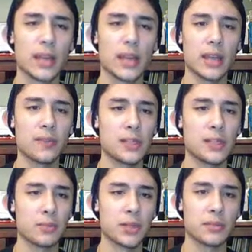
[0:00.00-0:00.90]
And
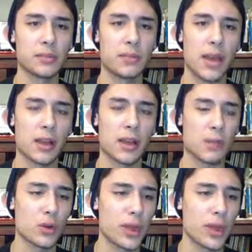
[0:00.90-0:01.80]
Lefties brings me back
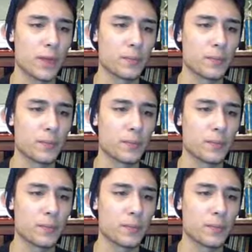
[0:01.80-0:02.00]
up. Okay.